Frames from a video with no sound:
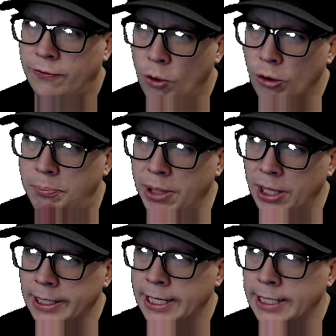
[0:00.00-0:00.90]
$4
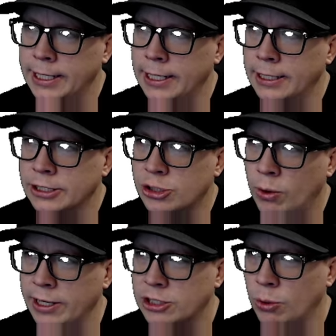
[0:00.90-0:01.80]
billion in
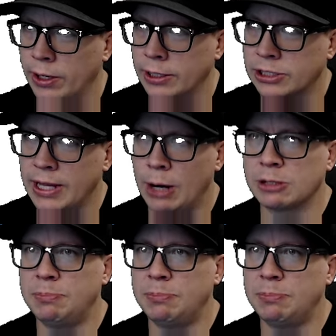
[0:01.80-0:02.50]
2020. So that was